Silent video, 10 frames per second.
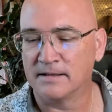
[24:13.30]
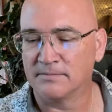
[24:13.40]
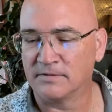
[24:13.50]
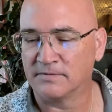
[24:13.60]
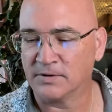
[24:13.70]

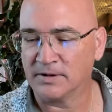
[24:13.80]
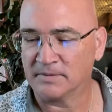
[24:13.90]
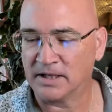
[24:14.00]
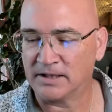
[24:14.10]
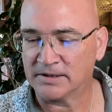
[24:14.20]
before I'm
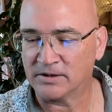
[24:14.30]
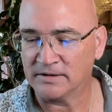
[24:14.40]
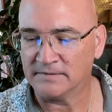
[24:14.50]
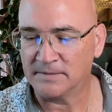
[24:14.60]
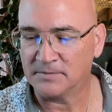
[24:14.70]
gone all
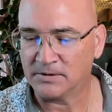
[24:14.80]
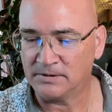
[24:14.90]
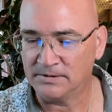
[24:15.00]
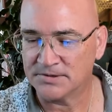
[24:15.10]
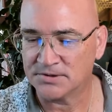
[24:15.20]
of
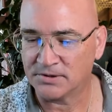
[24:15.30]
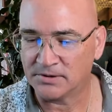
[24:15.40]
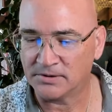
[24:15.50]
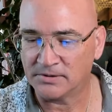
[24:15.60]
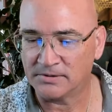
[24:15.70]
April.
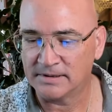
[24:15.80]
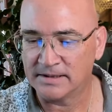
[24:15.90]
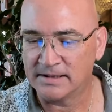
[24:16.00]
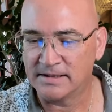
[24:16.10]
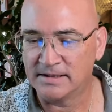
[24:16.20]
So
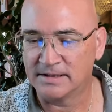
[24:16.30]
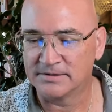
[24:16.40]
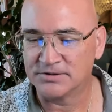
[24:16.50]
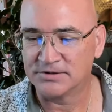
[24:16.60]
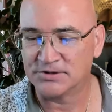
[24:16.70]

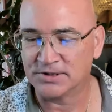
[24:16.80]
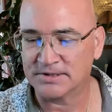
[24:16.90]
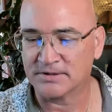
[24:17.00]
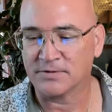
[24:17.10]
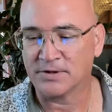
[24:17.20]
just
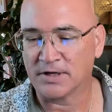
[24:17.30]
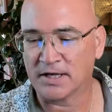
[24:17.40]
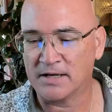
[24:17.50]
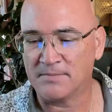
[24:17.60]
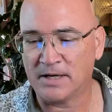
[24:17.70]
look for an
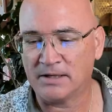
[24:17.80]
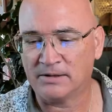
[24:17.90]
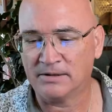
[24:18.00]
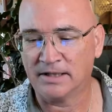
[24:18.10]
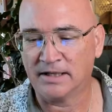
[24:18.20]

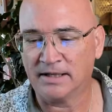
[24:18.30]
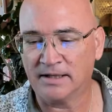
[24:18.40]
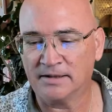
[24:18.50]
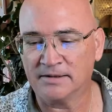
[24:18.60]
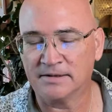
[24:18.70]
email
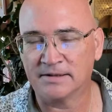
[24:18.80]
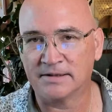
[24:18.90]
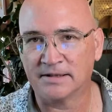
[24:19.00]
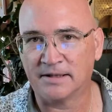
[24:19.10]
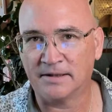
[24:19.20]
and
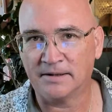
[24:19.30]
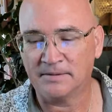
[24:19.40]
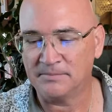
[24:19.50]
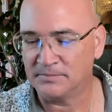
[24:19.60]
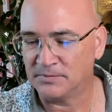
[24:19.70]

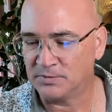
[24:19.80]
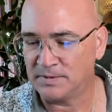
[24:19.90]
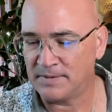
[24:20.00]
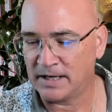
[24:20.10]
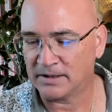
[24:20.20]
um, we'll be
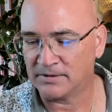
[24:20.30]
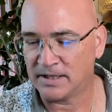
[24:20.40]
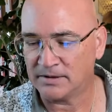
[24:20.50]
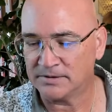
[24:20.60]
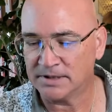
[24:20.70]
back
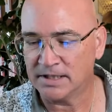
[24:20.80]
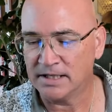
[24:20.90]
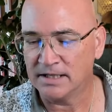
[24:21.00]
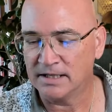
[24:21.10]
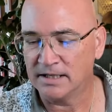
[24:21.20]
around.
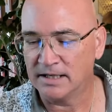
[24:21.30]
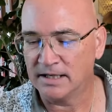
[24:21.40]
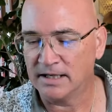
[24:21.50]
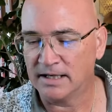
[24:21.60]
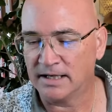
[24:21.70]

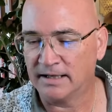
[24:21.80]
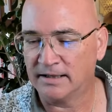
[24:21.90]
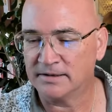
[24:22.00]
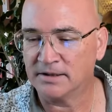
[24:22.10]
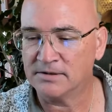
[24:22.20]

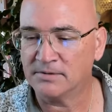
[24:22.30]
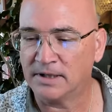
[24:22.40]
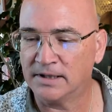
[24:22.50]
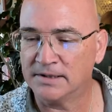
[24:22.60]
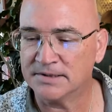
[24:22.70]
And
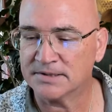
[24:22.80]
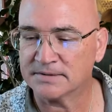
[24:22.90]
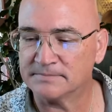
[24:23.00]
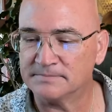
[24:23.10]
otherwise,